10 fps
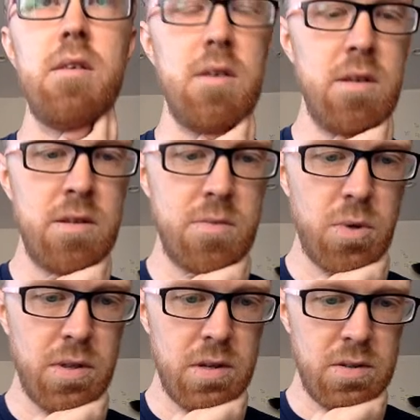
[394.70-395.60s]
is
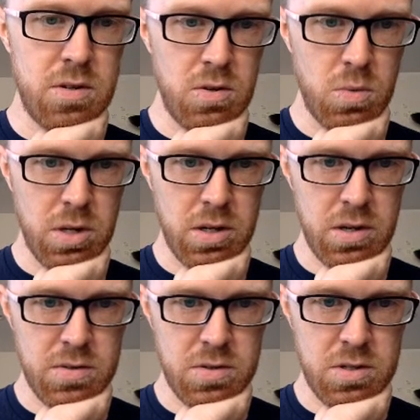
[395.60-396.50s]
within 2, we could
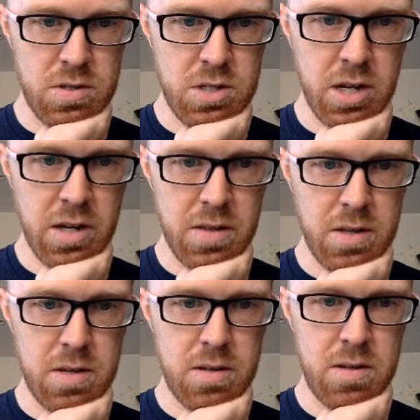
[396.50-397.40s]
also just check
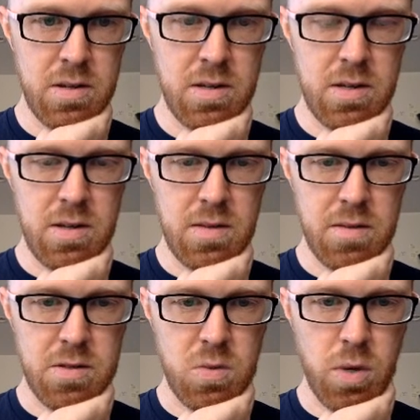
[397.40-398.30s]
that the
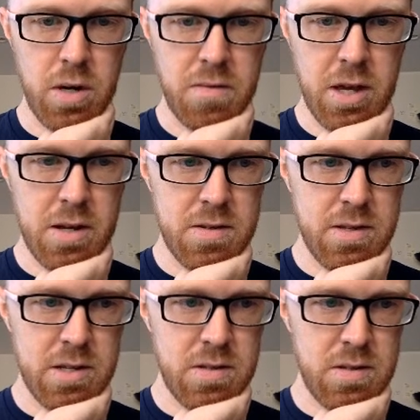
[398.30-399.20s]
square of that is
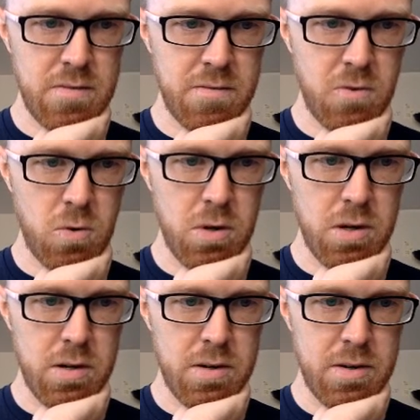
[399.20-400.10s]
less than 4,
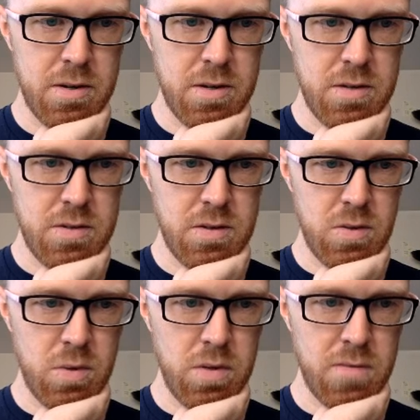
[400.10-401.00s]
so that
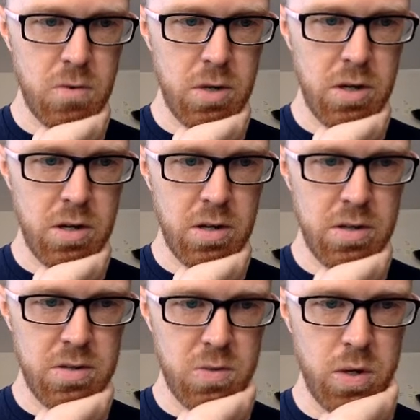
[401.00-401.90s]
we avoid calling
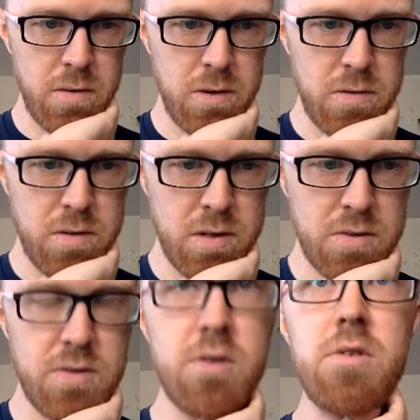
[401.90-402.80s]
square root. That's
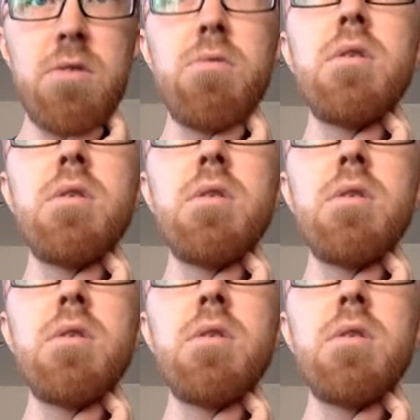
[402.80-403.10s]
true.